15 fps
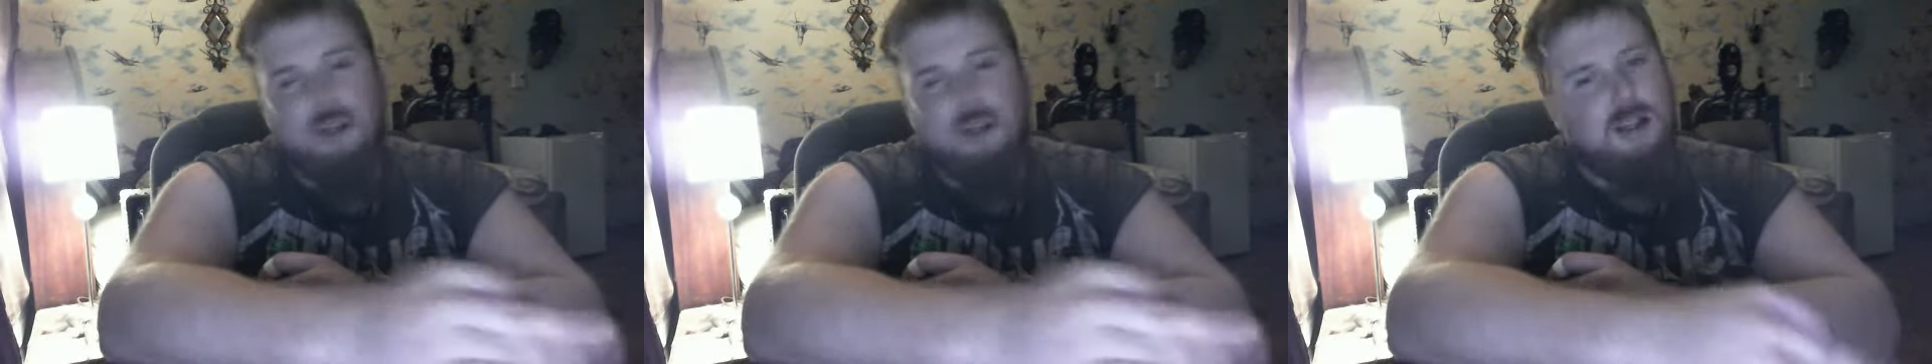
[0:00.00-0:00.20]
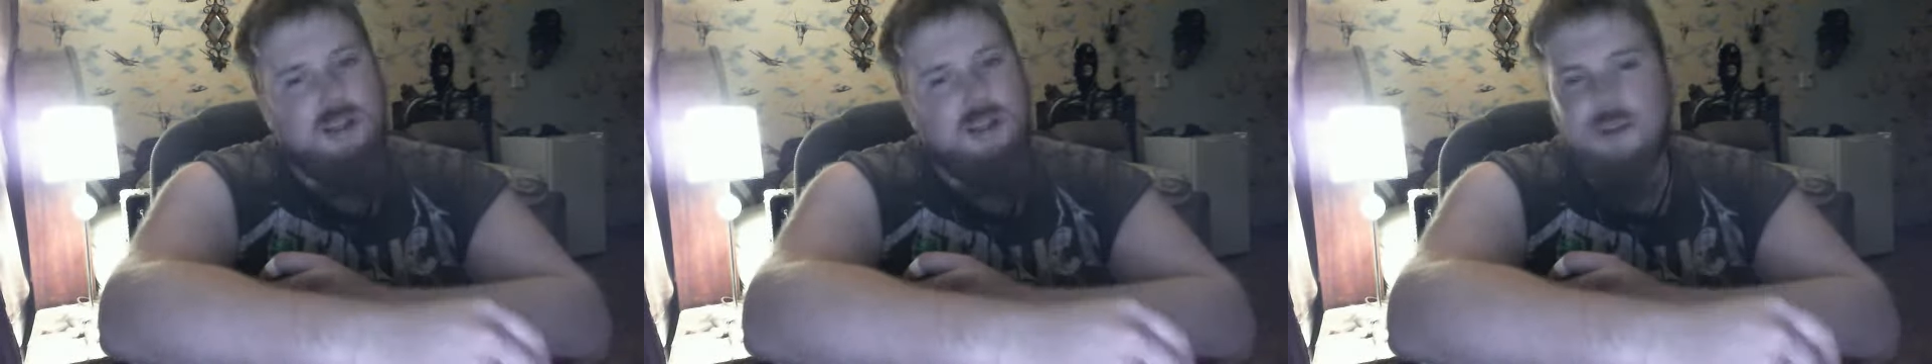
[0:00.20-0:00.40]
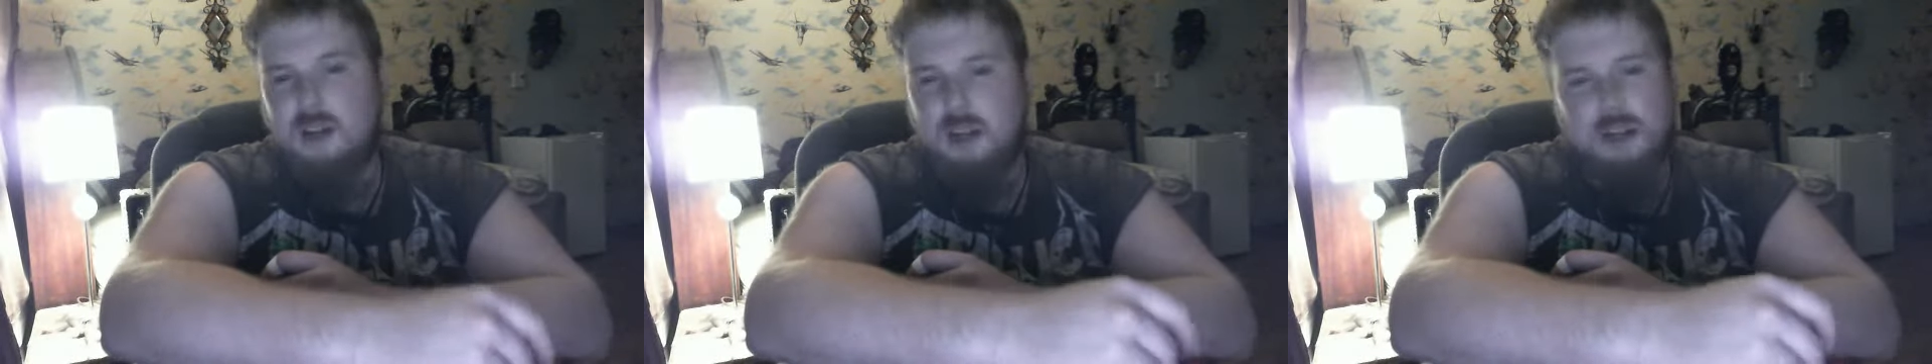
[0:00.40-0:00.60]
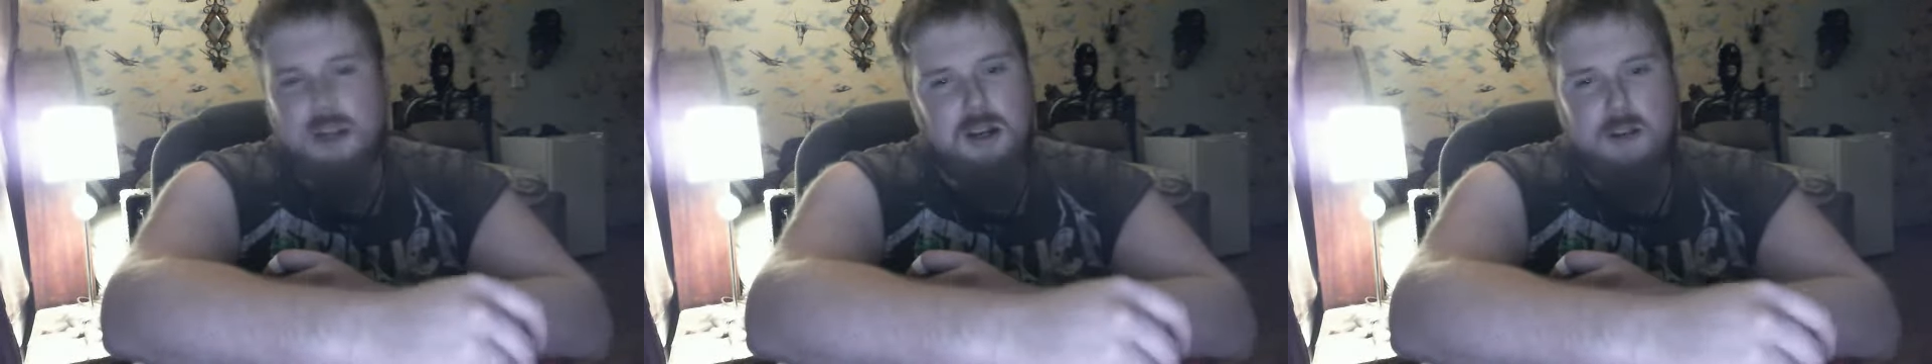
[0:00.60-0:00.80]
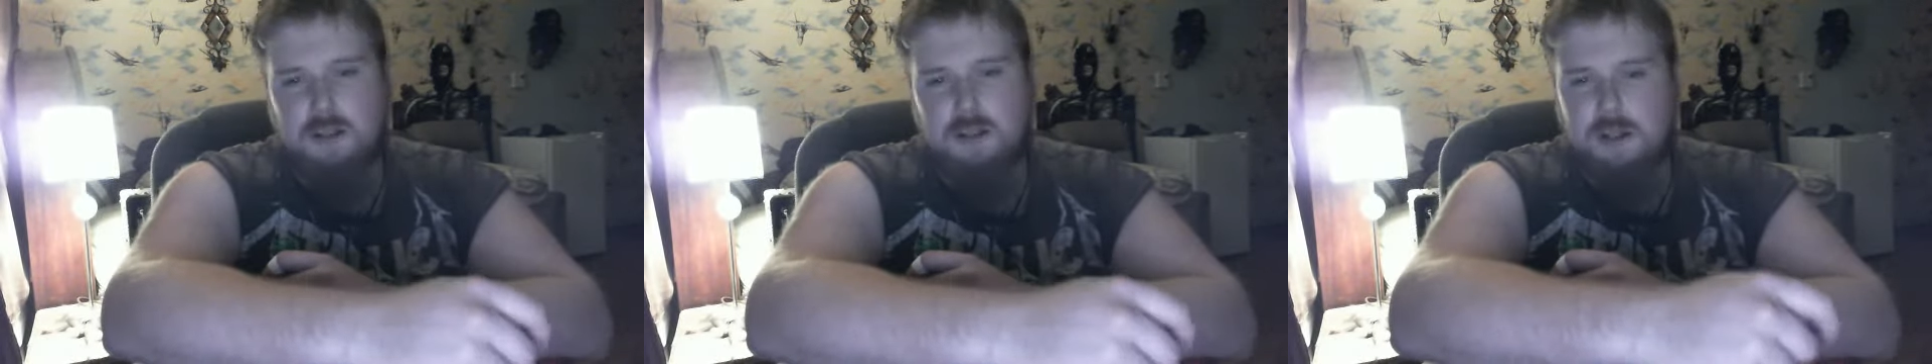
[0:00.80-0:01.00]
they're not going to
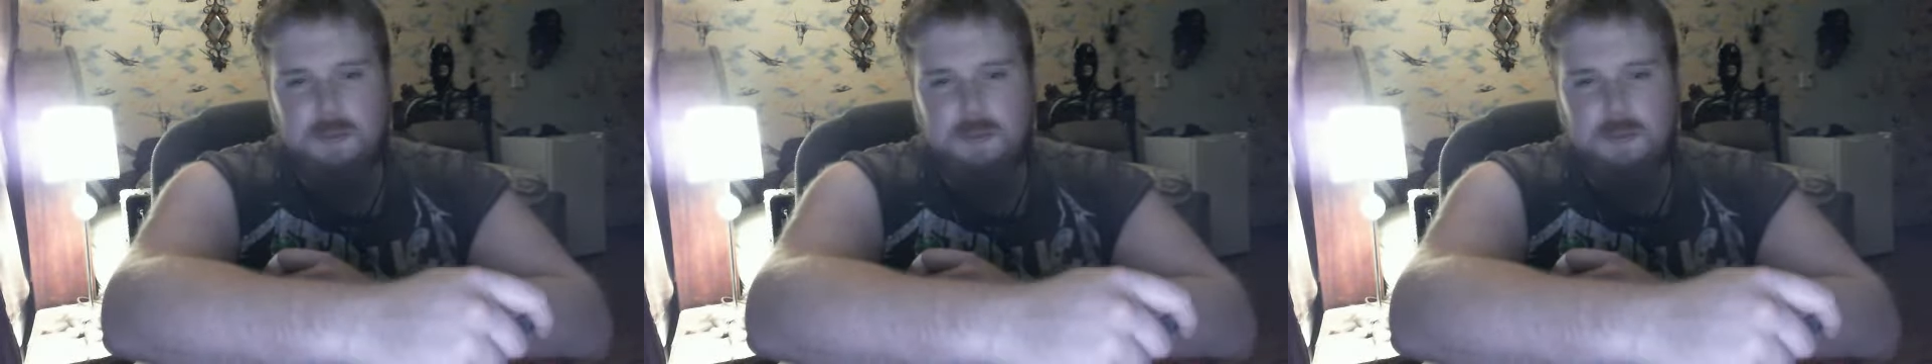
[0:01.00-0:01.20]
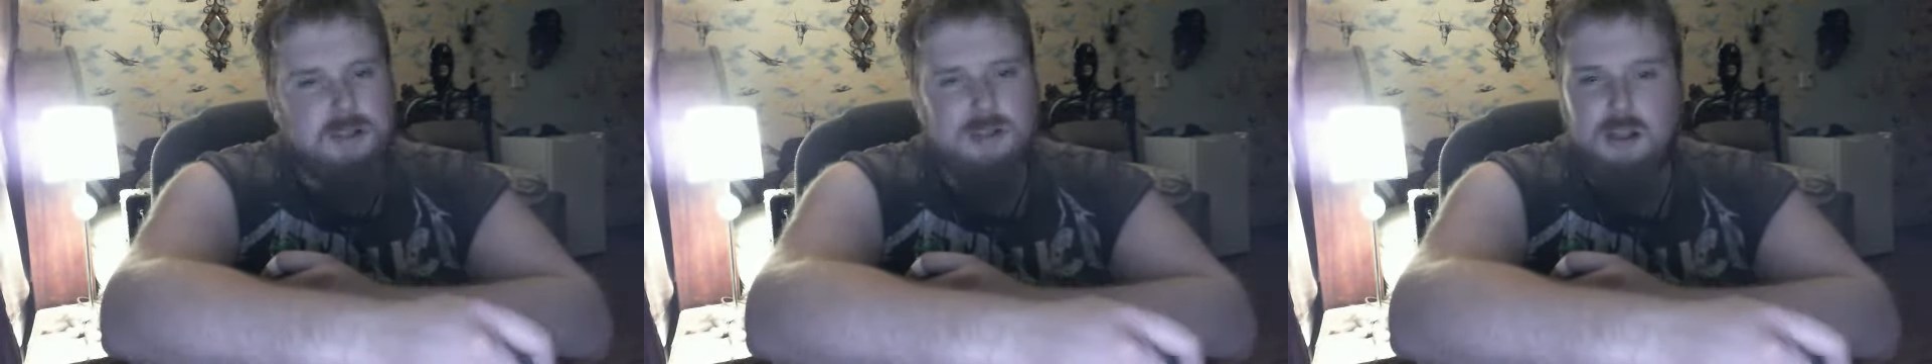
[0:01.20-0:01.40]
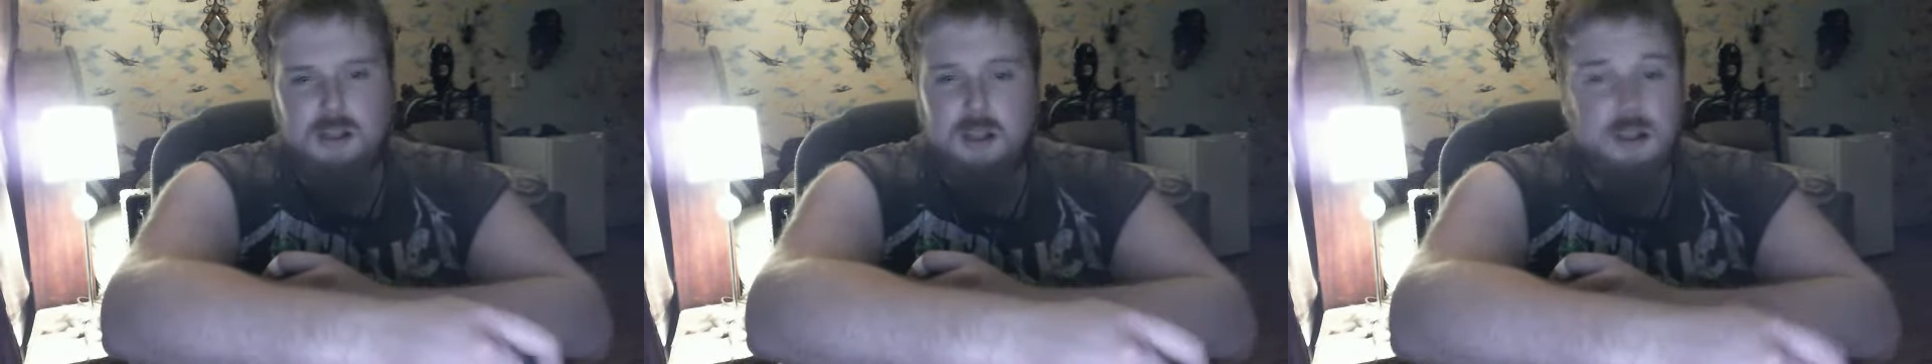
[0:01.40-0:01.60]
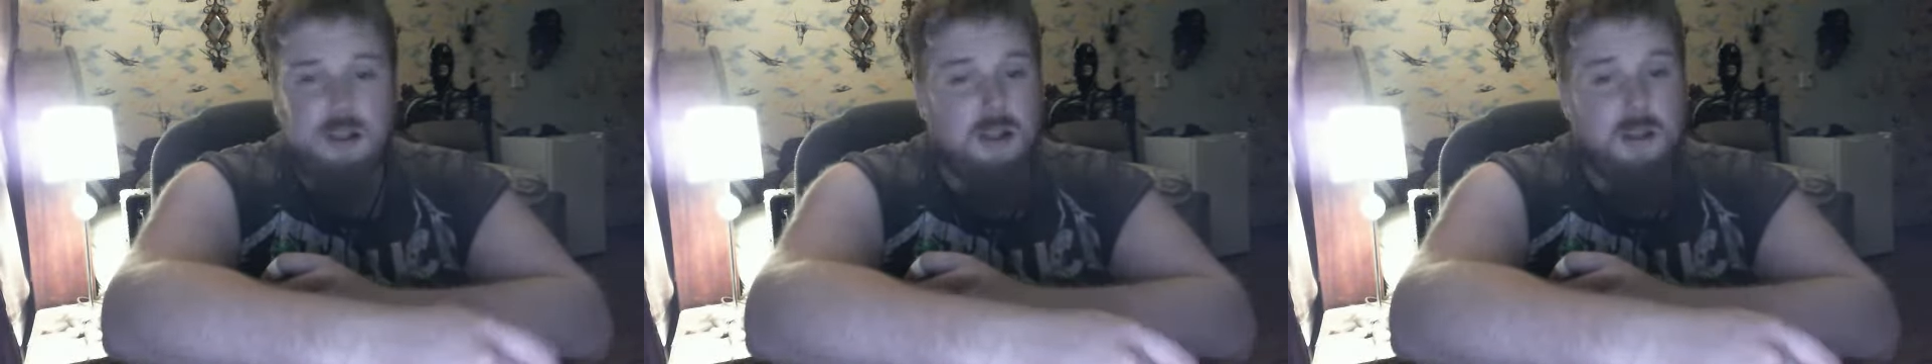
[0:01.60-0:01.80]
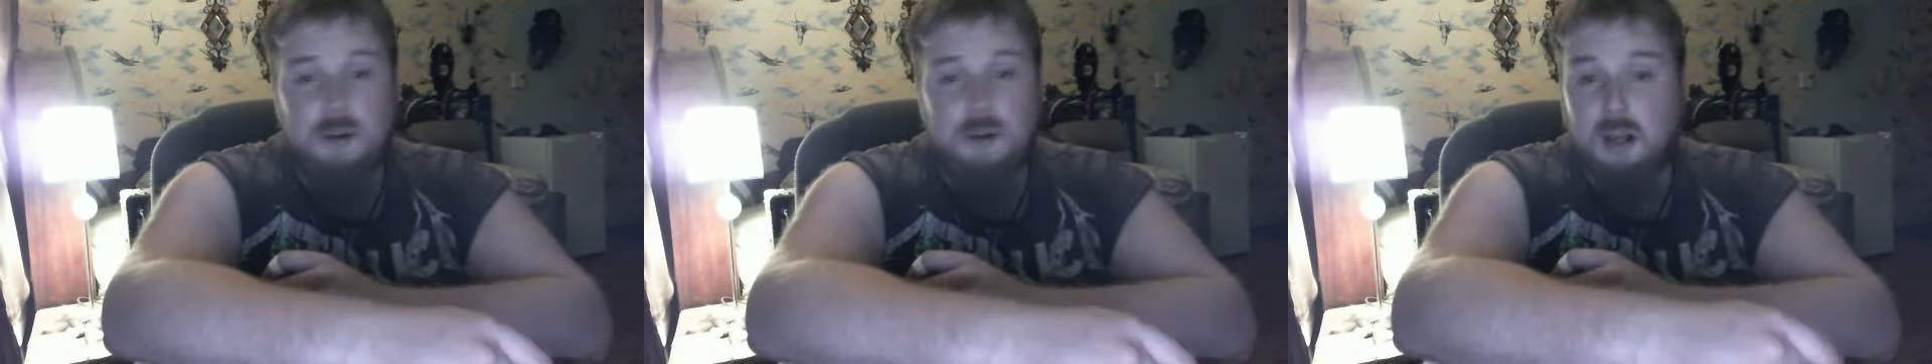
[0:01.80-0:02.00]
know the difference.
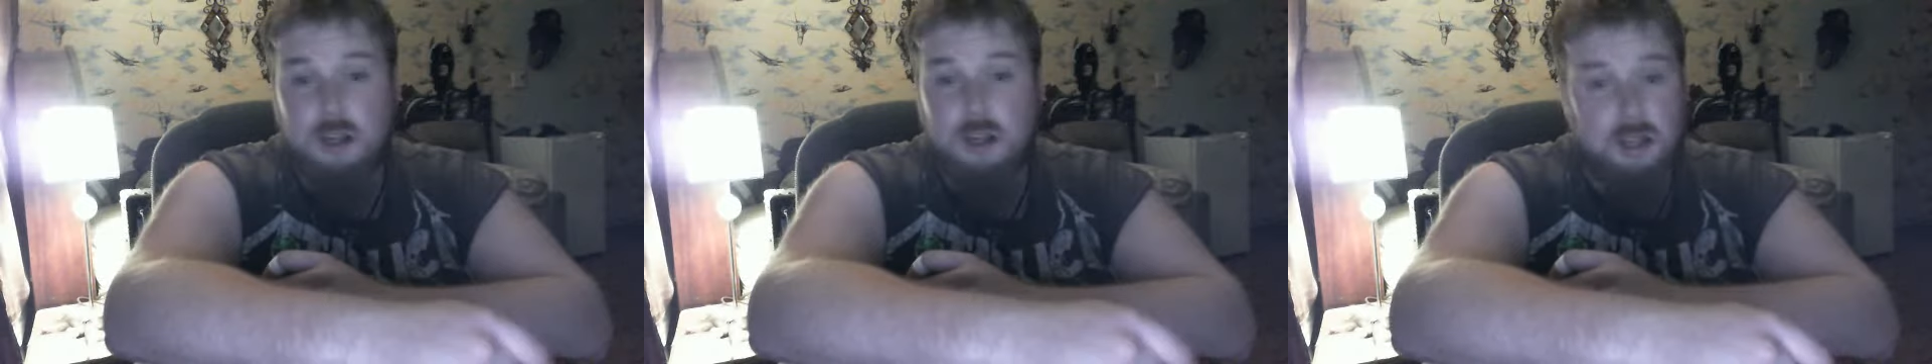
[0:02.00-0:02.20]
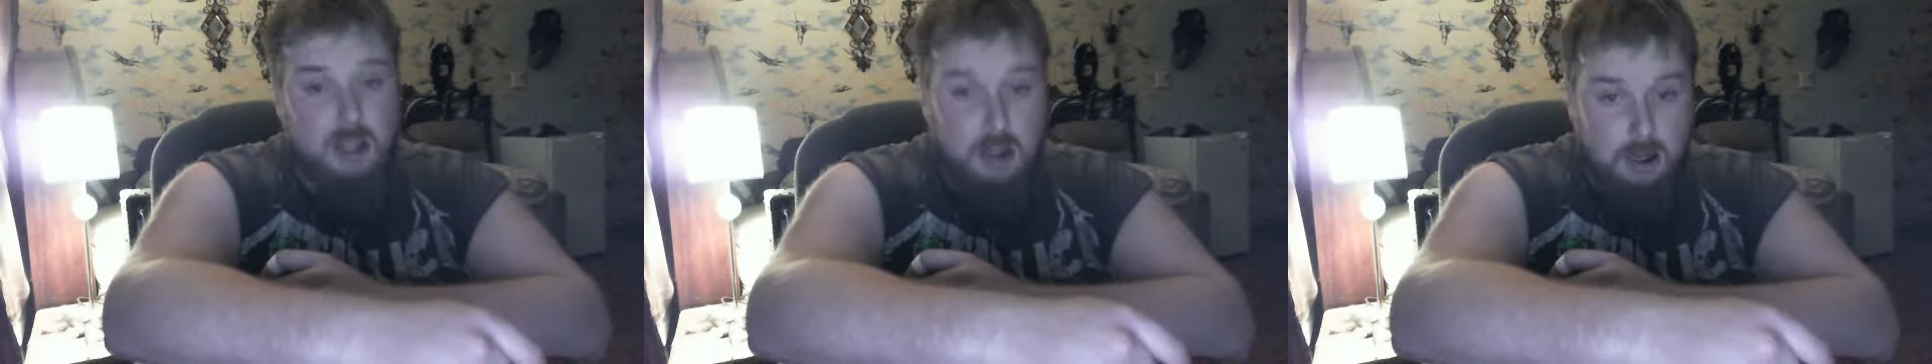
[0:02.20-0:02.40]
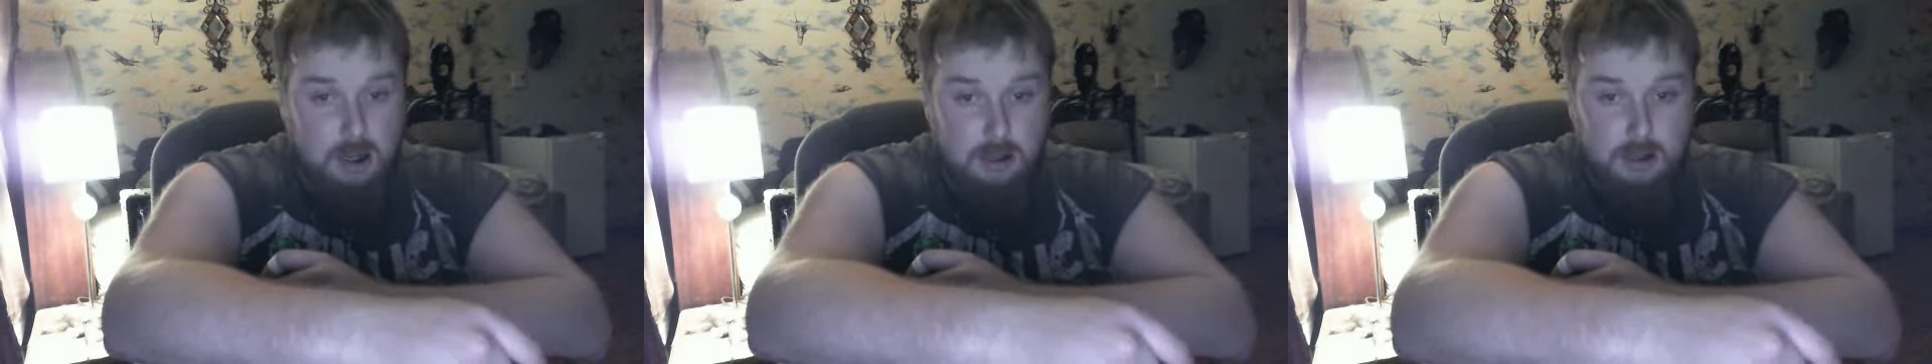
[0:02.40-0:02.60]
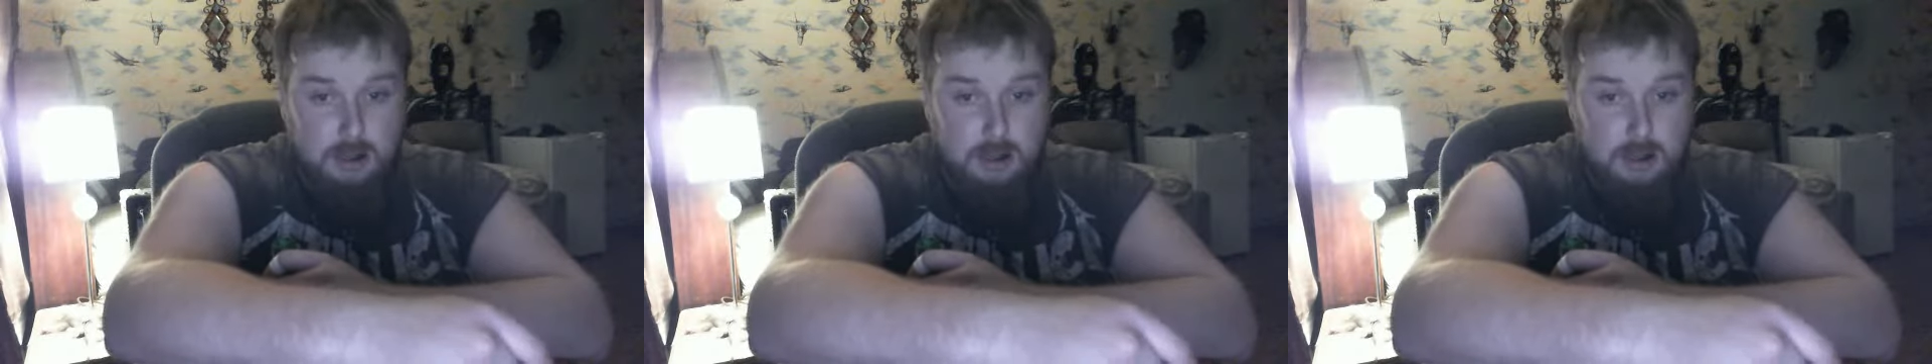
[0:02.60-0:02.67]
They're not going to care.